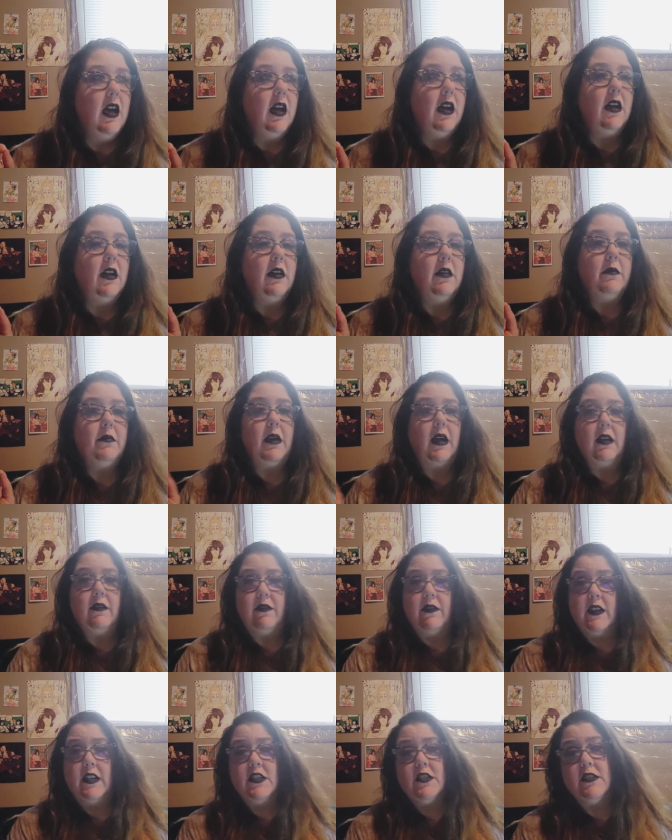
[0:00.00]
I
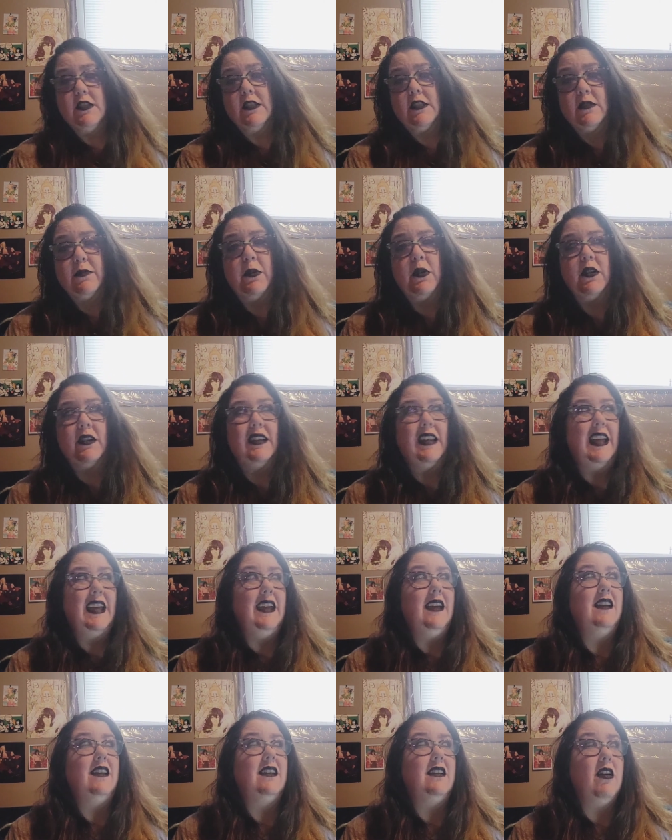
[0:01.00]
finished this book
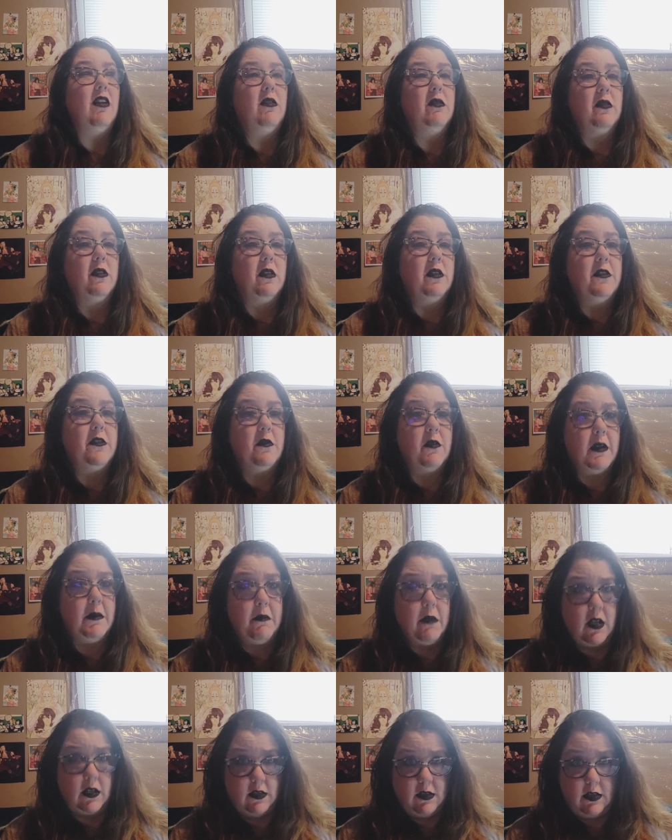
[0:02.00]
like over 3
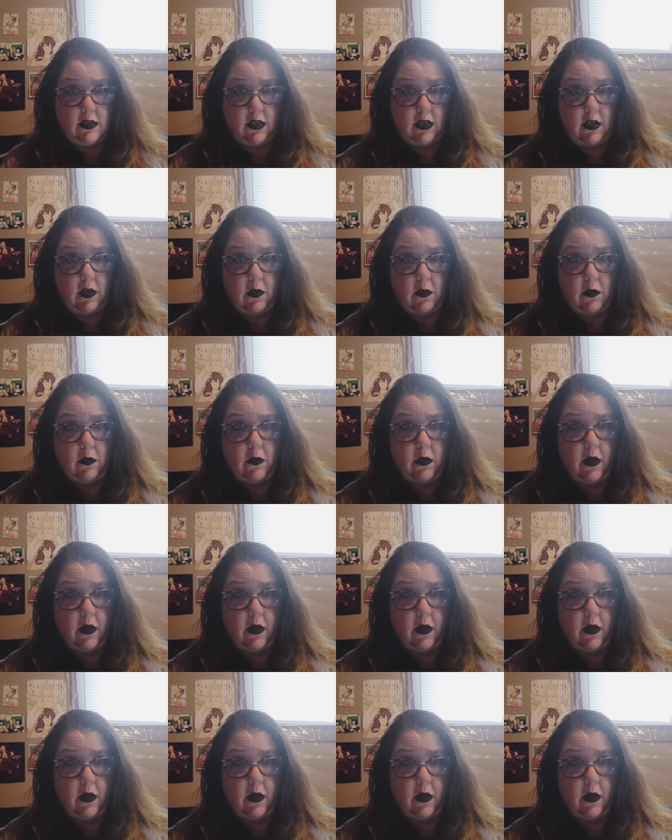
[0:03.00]
months ago.